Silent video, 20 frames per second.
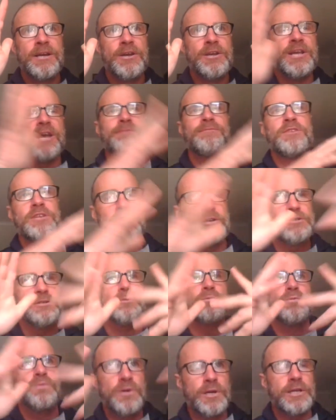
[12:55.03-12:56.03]
who you have to use
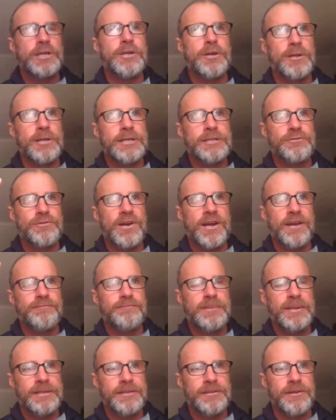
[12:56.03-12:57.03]
a really early
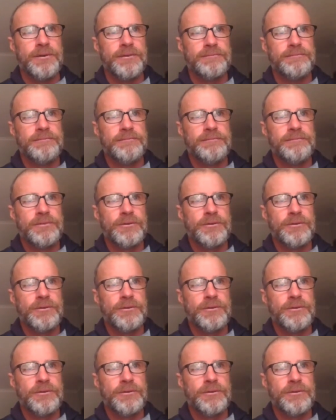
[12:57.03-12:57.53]
draft pick on